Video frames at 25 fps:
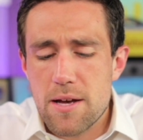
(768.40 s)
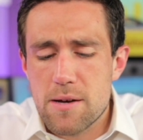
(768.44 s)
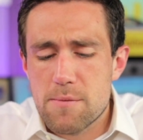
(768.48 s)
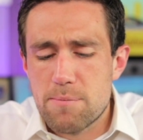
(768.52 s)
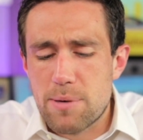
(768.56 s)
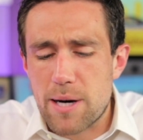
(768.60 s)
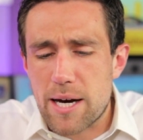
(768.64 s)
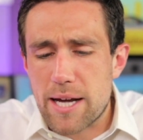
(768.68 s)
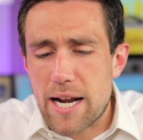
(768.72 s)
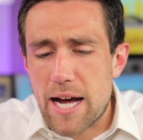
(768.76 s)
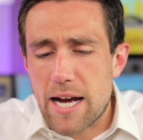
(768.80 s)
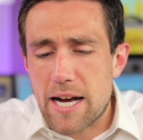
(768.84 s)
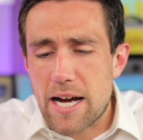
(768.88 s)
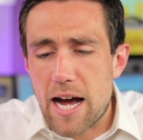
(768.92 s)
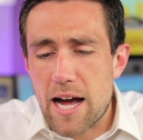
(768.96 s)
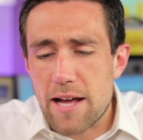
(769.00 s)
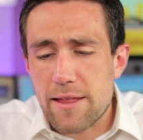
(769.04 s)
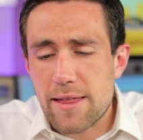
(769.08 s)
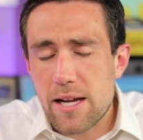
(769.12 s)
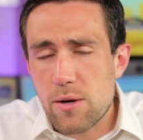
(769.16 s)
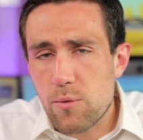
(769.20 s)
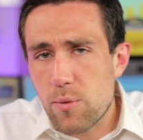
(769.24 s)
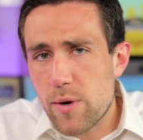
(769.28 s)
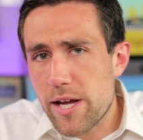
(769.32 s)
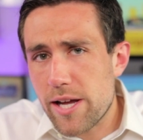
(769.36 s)
But I
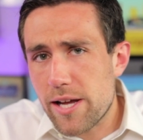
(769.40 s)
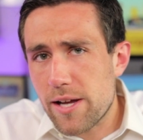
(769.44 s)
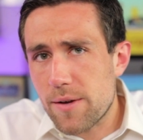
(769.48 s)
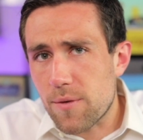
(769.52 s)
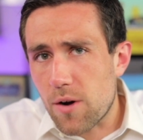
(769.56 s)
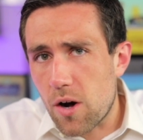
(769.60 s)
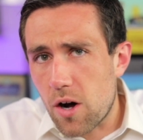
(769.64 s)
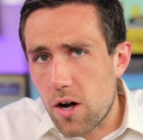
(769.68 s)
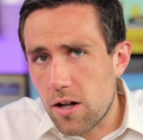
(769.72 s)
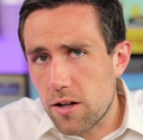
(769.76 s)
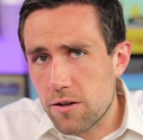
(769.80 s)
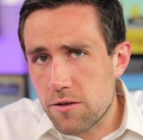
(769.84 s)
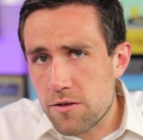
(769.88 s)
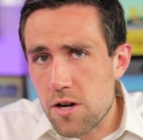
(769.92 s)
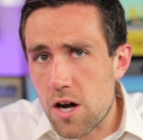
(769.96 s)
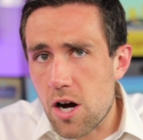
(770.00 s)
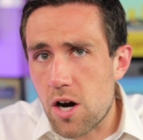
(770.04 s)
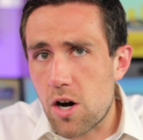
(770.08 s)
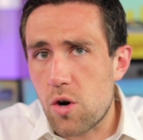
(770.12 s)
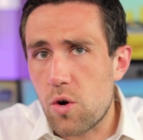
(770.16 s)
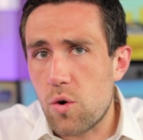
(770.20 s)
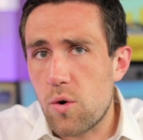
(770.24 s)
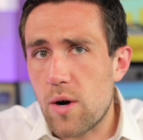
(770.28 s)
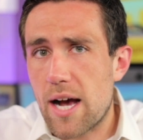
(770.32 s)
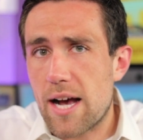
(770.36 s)
think we all
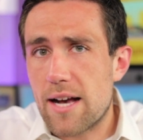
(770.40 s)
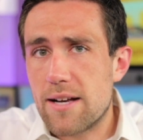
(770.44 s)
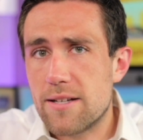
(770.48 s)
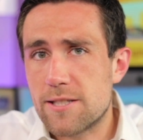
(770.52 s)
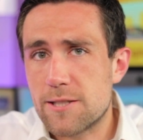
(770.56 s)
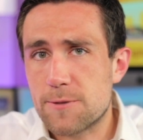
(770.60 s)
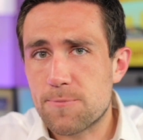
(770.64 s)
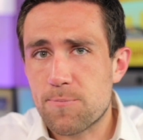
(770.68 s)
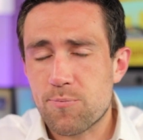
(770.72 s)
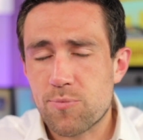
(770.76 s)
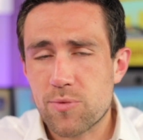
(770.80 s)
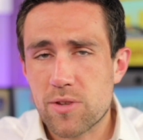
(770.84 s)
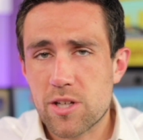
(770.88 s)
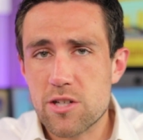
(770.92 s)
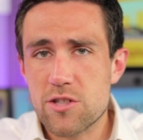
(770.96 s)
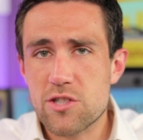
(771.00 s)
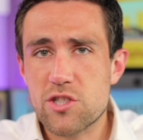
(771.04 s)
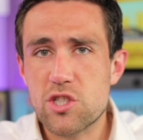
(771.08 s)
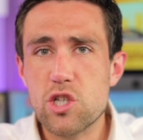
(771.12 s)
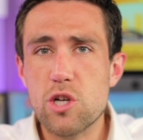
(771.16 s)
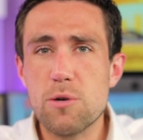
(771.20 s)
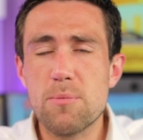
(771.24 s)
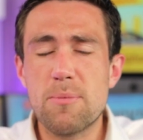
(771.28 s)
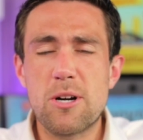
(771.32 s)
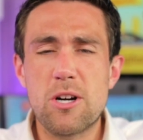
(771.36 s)
know as
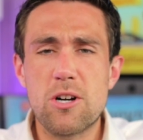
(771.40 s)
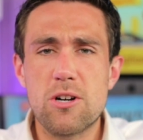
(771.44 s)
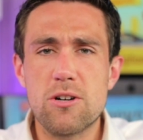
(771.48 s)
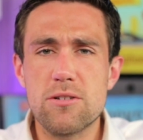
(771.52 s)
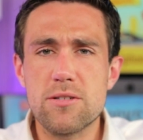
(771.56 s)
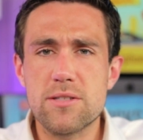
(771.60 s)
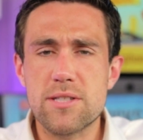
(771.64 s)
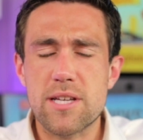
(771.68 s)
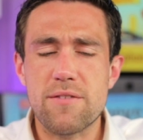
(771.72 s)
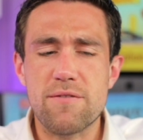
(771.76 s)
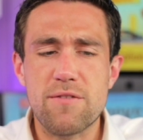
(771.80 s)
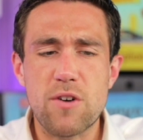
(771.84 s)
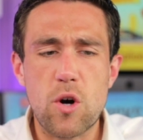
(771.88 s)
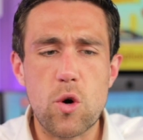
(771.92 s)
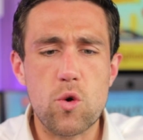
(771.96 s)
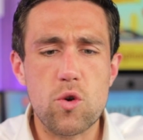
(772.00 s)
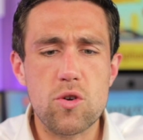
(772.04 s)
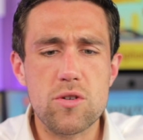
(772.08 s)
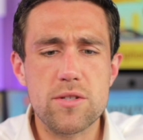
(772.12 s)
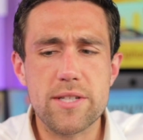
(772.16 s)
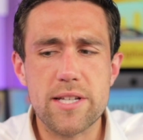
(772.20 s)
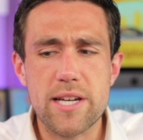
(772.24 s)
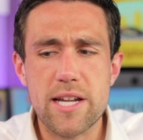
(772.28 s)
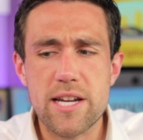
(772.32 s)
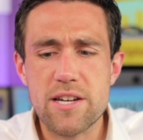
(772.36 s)
consumers and
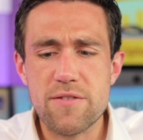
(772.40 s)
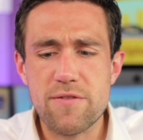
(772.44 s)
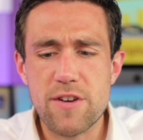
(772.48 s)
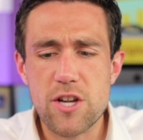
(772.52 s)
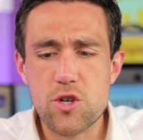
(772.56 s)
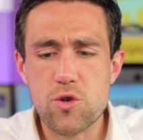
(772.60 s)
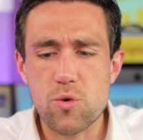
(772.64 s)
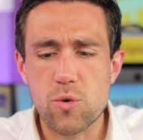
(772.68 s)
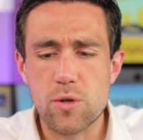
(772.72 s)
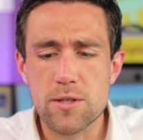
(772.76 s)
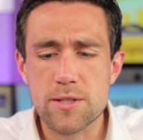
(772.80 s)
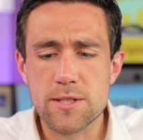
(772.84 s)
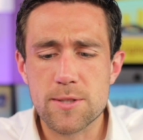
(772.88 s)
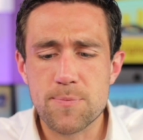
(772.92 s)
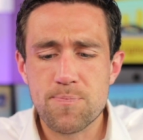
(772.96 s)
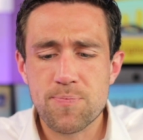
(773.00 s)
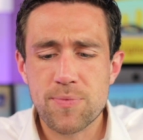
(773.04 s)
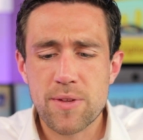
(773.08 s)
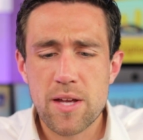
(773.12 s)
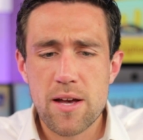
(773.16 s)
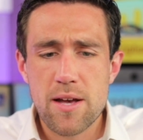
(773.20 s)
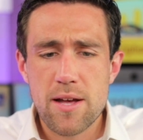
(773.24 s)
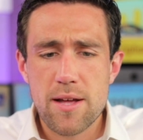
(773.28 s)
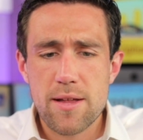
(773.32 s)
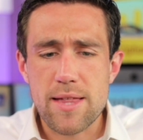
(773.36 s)
voters and individuals
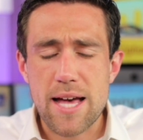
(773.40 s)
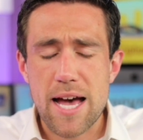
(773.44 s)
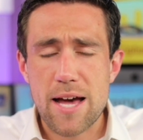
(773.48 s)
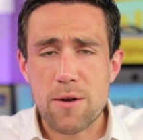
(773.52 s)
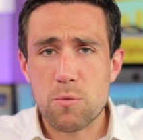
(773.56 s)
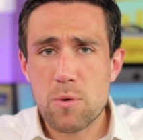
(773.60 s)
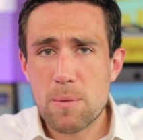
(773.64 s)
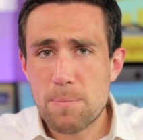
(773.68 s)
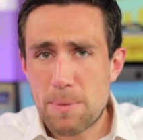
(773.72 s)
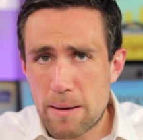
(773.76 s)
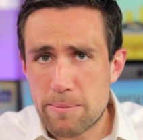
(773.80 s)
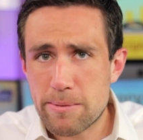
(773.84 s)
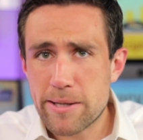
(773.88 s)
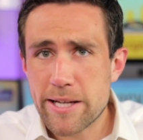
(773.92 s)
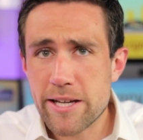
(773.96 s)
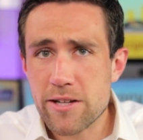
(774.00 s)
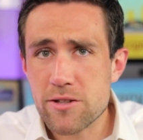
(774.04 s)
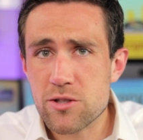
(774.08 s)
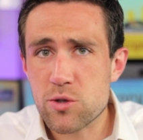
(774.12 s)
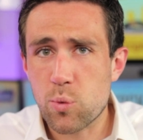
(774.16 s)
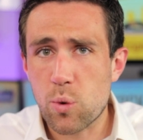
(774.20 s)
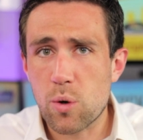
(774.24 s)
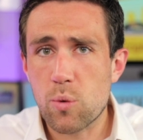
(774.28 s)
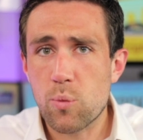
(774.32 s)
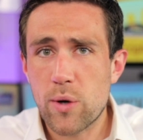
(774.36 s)
that
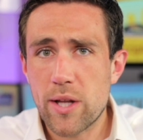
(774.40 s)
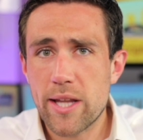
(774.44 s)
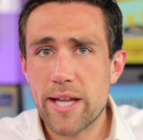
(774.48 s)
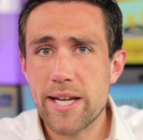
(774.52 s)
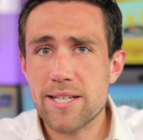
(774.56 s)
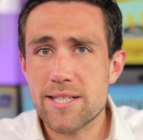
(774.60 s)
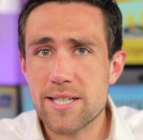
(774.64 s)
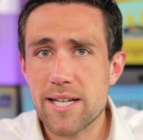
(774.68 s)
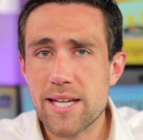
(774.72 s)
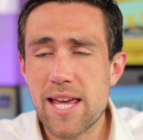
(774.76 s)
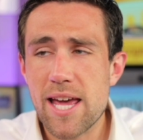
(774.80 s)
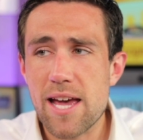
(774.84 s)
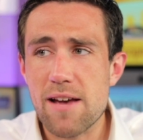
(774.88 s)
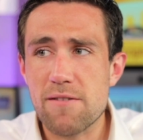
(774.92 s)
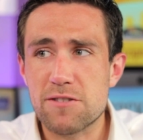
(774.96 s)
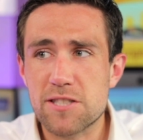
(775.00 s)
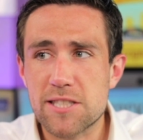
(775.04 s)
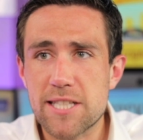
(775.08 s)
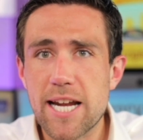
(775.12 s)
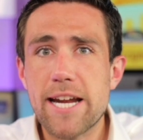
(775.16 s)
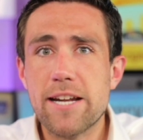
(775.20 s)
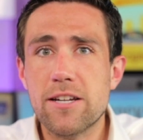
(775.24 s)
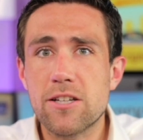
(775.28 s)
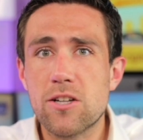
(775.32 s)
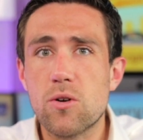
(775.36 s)
Republicans were willing to give
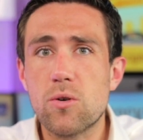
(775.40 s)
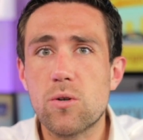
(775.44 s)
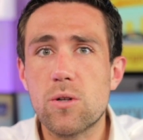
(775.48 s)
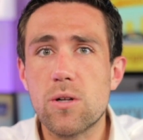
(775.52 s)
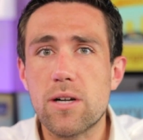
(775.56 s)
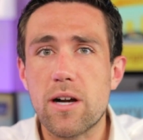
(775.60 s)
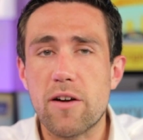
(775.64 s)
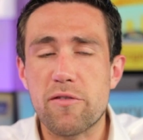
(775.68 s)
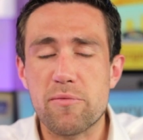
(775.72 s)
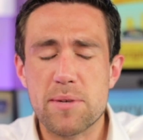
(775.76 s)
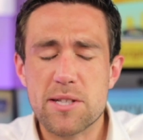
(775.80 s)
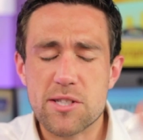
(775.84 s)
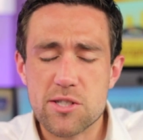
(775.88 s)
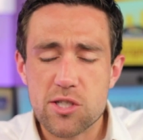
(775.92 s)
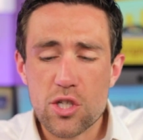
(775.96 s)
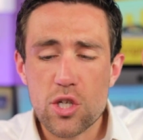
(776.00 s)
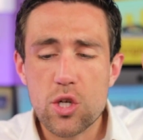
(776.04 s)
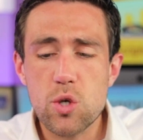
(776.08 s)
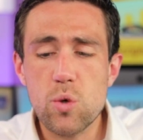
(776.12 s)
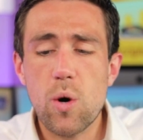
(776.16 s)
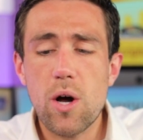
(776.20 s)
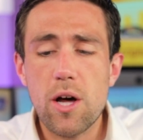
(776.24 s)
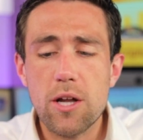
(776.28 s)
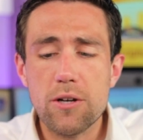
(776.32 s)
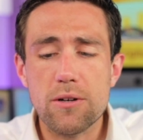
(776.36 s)
state and local governments
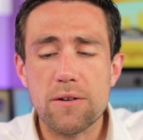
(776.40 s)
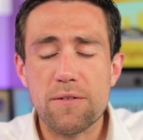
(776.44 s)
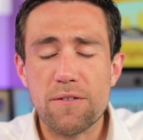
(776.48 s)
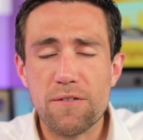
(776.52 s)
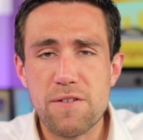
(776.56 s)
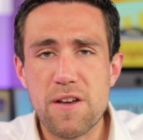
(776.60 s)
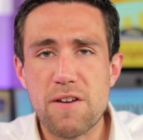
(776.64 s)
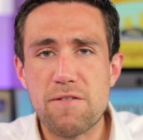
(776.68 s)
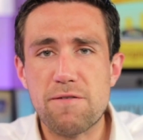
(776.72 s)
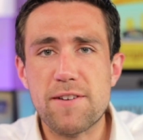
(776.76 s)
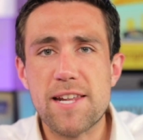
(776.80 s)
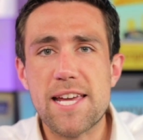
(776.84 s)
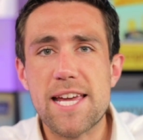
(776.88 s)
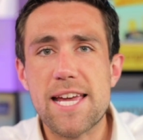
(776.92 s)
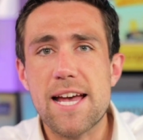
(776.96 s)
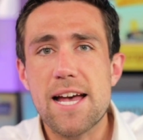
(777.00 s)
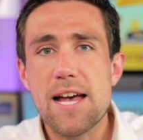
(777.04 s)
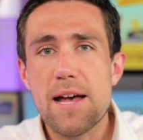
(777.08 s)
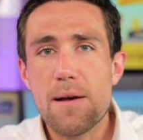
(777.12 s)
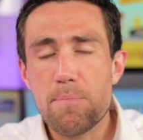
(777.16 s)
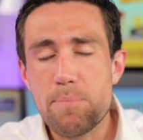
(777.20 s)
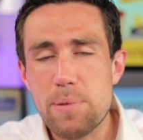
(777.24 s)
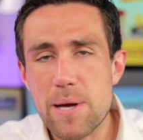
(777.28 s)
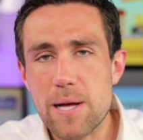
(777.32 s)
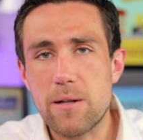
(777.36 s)
$250
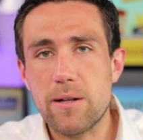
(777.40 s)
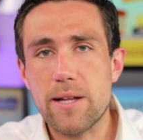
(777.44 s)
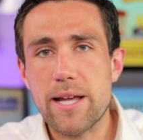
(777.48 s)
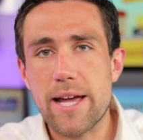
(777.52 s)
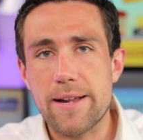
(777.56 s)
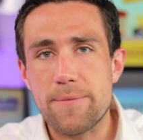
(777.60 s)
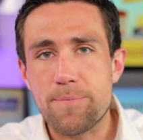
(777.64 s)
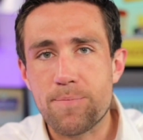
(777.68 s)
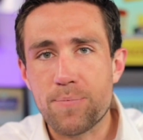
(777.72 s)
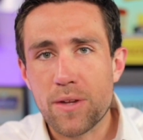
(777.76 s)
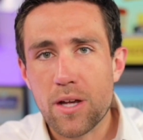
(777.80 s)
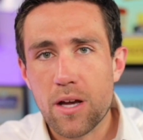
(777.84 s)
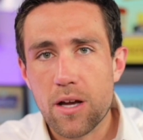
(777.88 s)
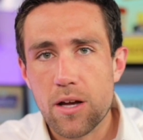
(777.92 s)
billion.